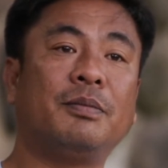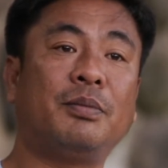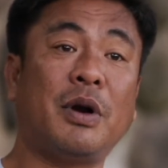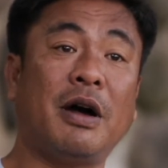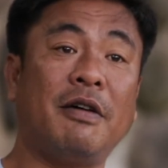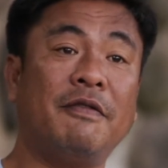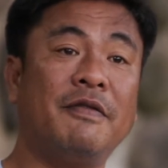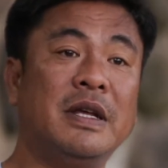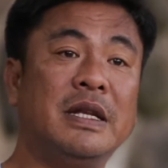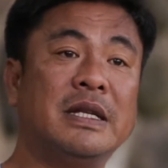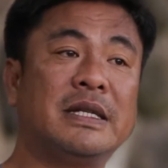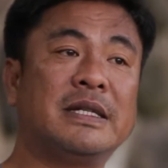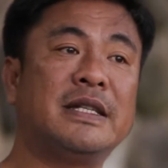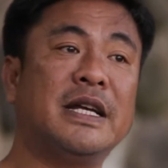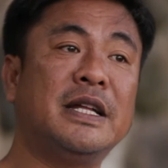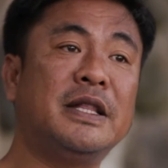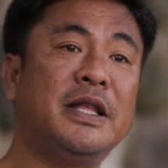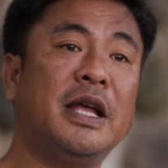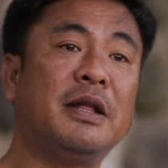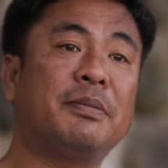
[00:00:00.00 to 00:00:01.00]
province.
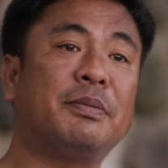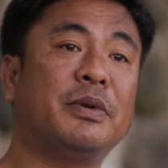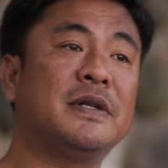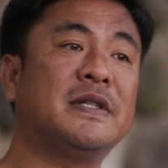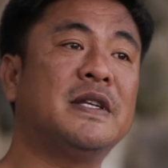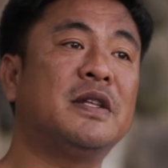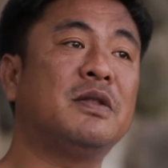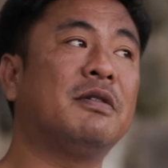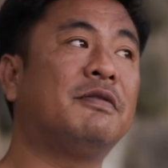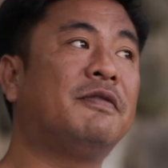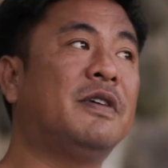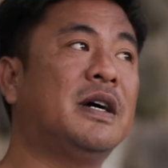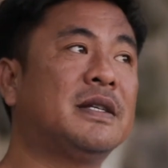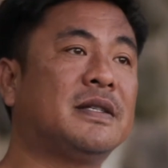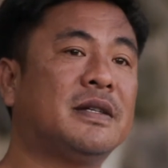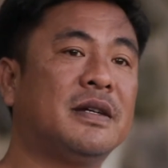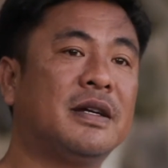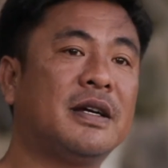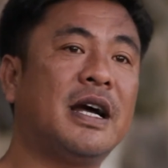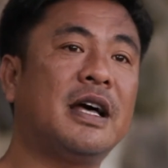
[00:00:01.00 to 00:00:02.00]
98% of
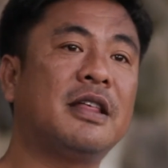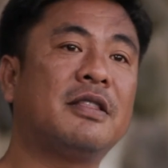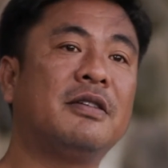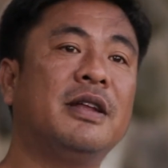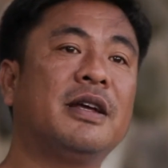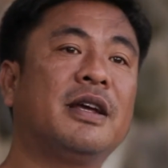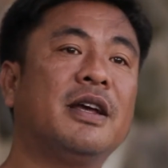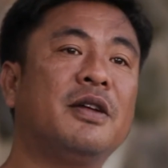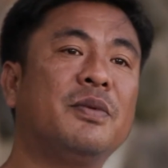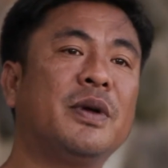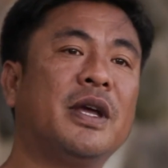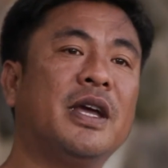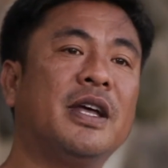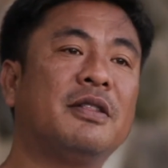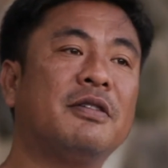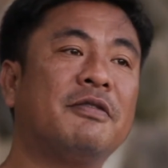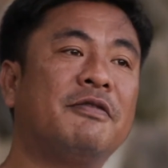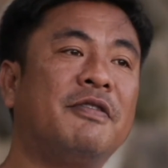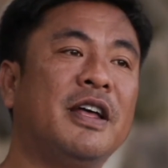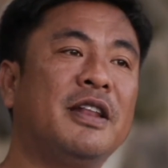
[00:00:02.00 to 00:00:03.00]
us are Catholic, and we
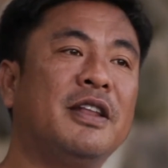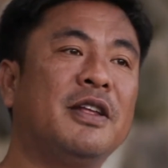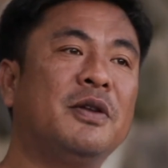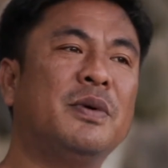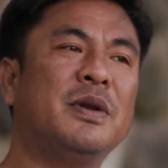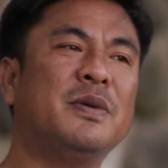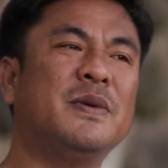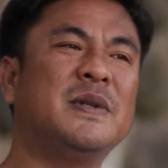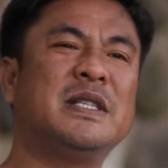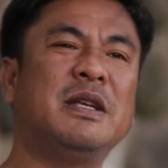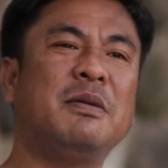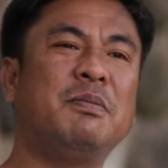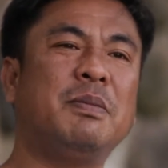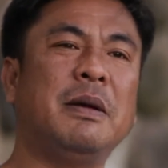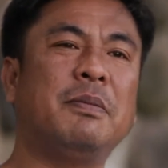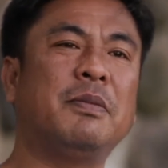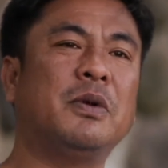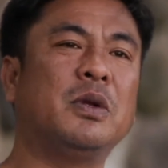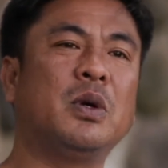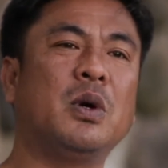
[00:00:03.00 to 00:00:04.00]
get offended when we see
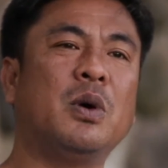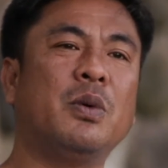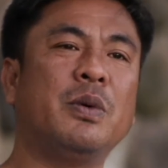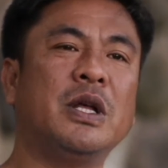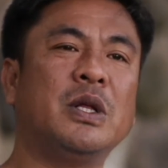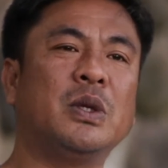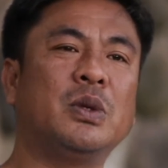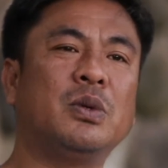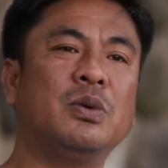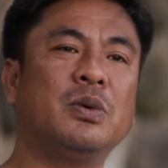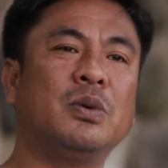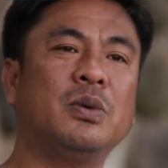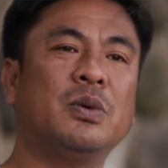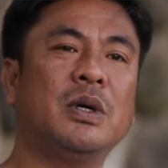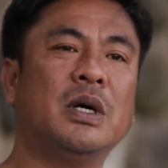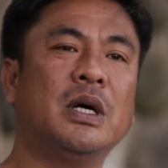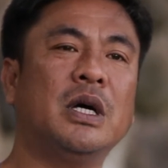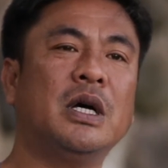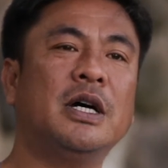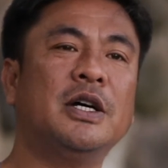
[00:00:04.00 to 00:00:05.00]
people going to
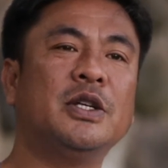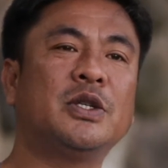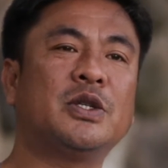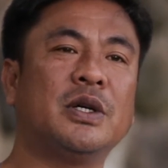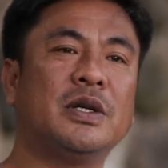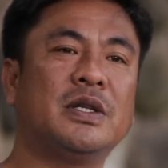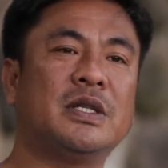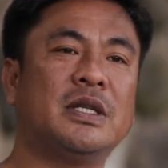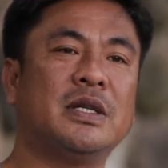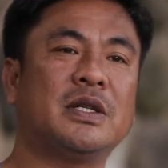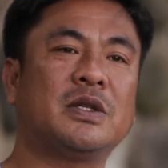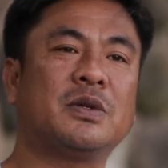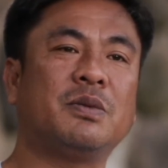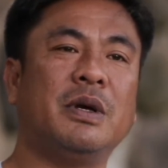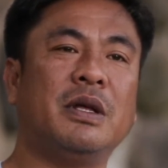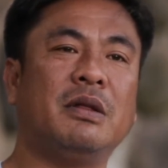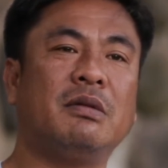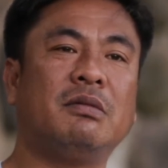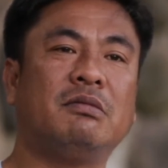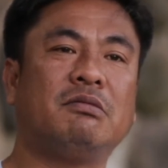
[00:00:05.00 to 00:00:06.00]
churches
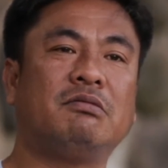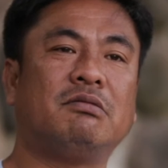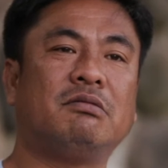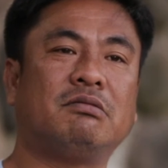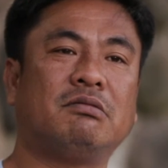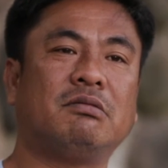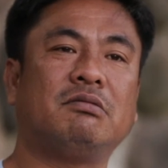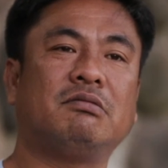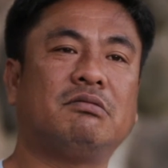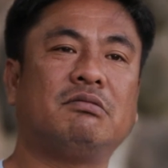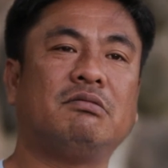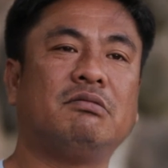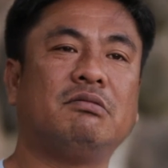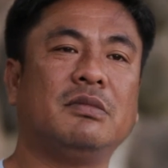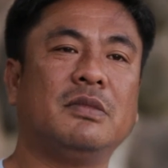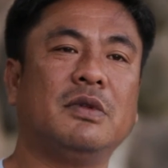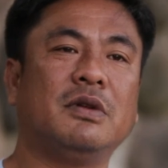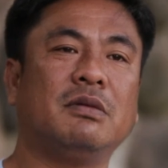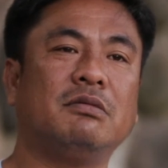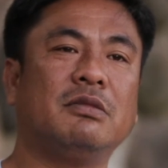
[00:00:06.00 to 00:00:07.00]
with,
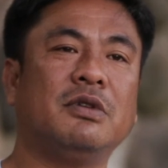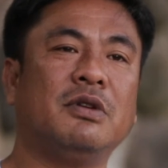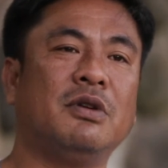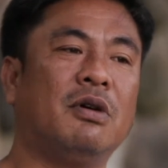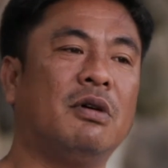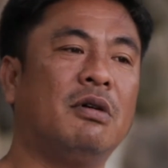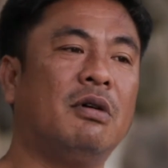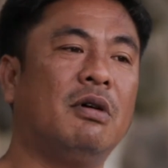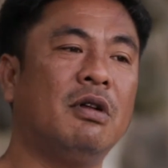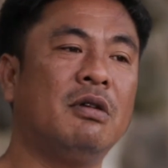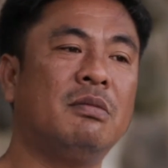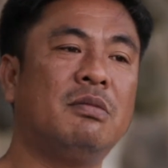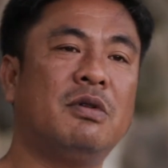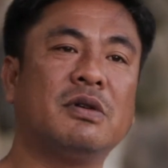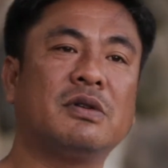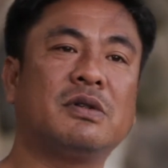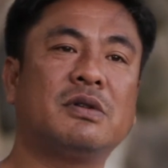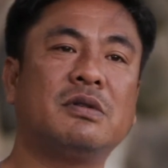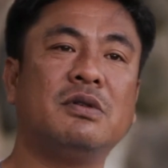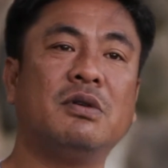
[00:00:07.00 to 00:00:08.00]

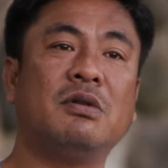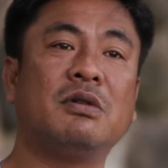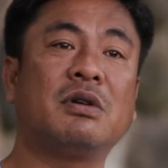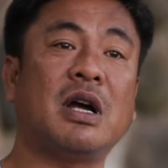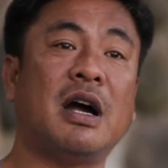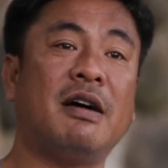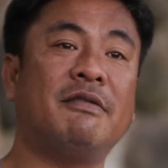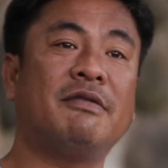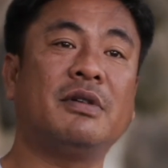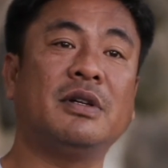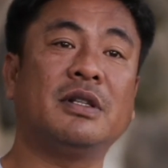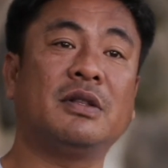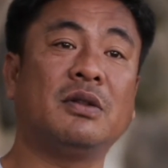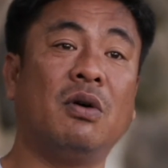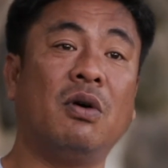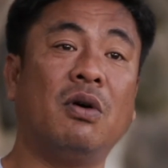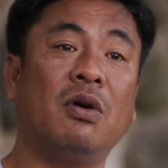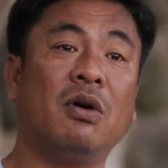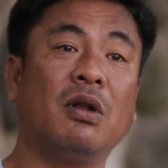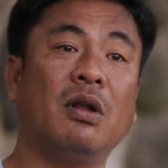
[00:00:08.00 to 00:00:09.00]
almost no cover at
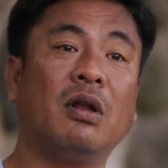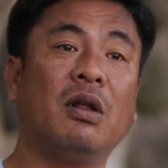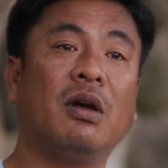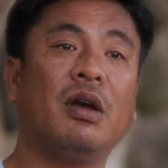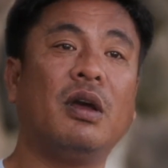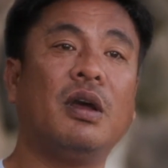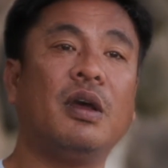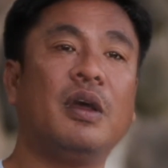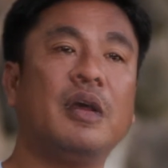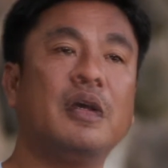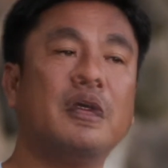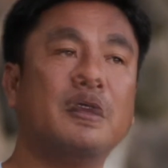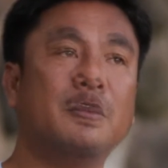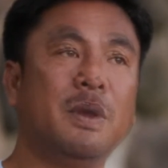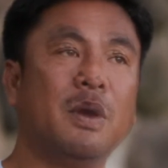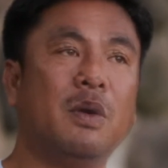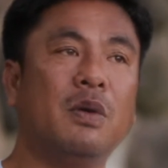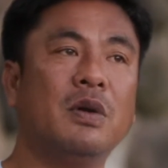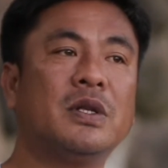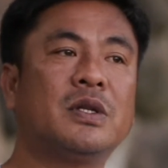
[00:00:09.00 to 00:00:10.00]
all.
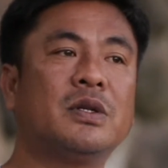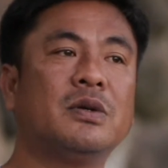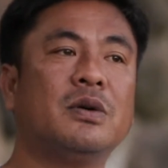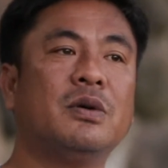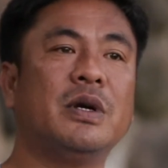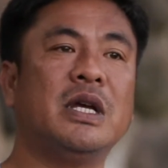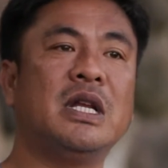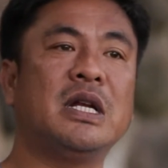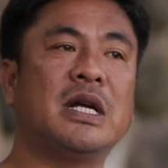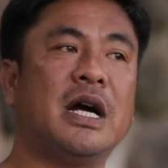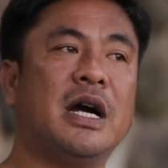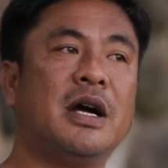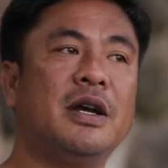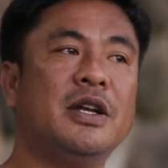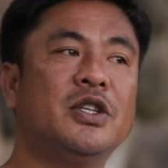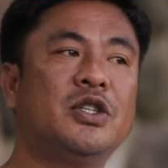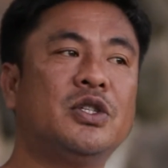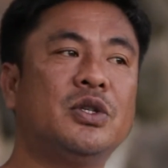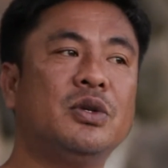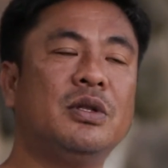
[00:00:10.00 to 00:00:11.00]
We also
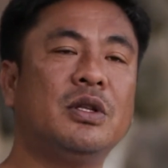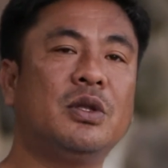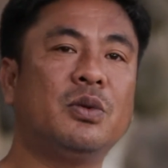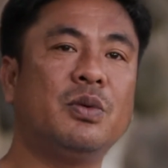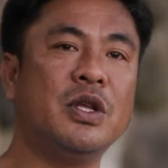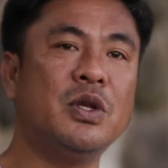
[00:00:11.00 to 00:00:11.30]
encourage you that